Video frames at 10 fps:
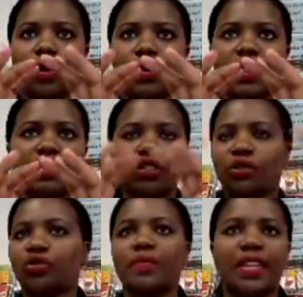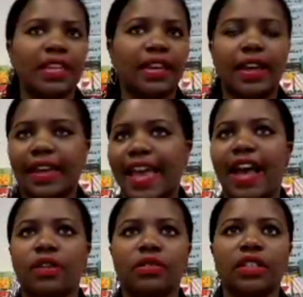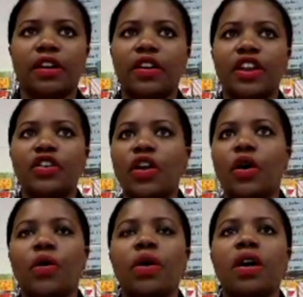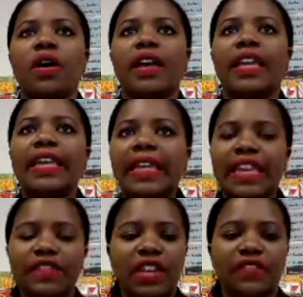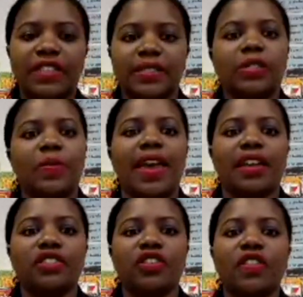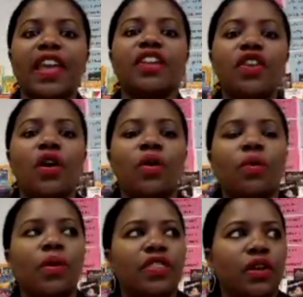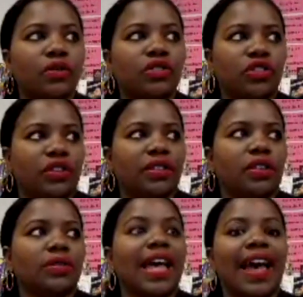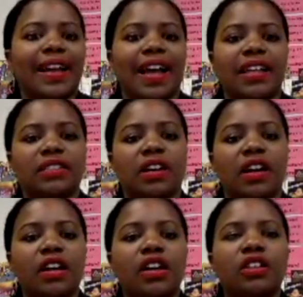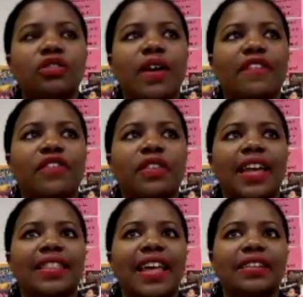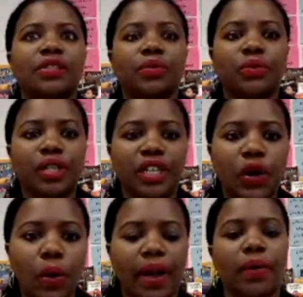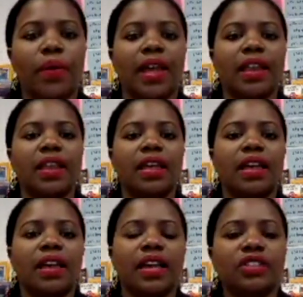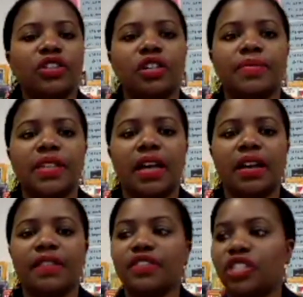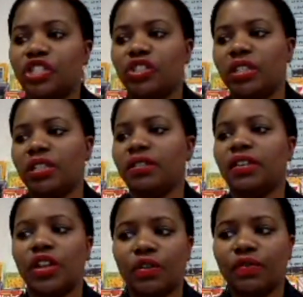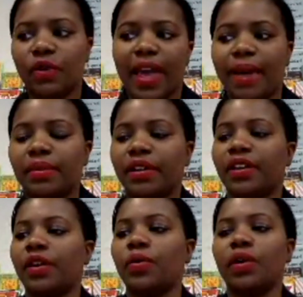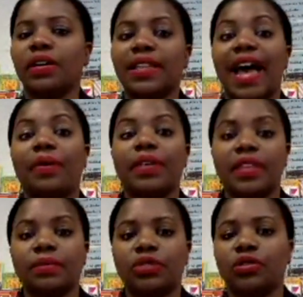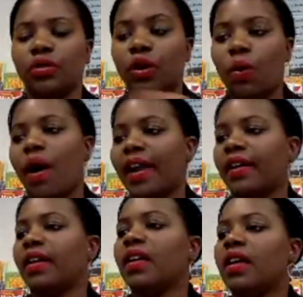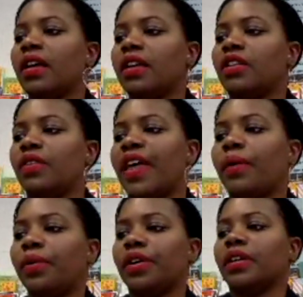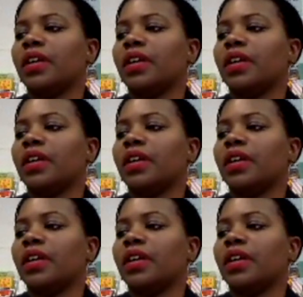social media accounts, they already know, even if it's in Spanish, they know what those icons are. So I feel like that's a really quick win in terms of teaching, vocabulary or allowing them to acquire, that word.